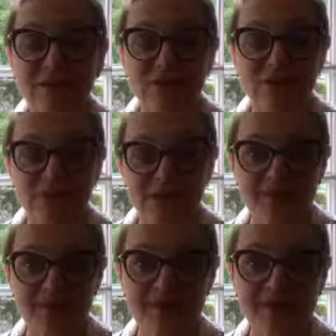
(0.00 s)
their
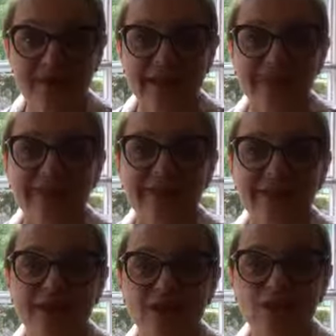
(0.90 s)
dreams, that
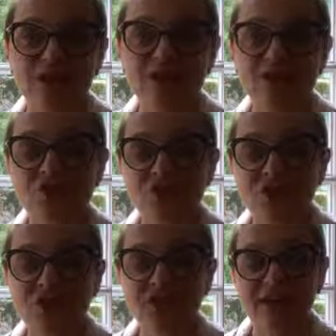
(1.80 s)
they could
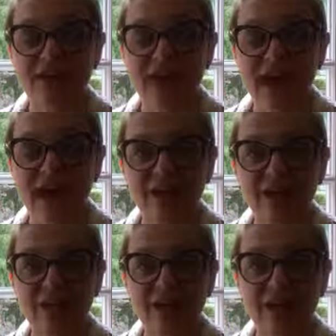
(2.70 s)
enjoy their
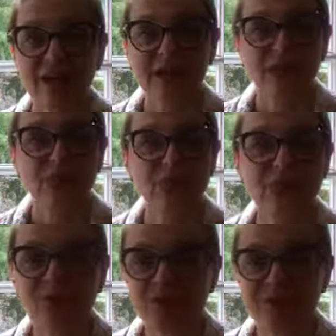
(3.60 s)
life
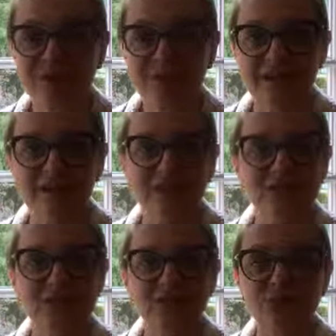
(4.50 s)
fully in
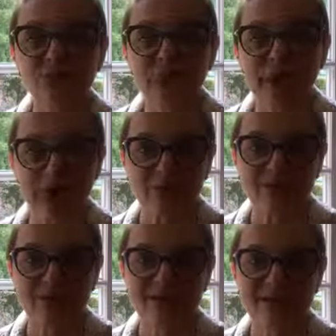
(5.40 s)
its full
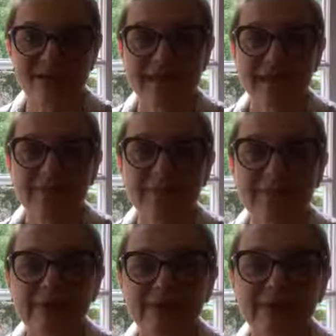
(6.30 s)
abundance,
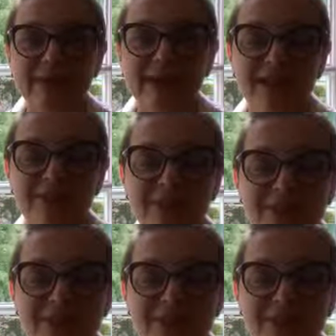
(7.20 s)
being and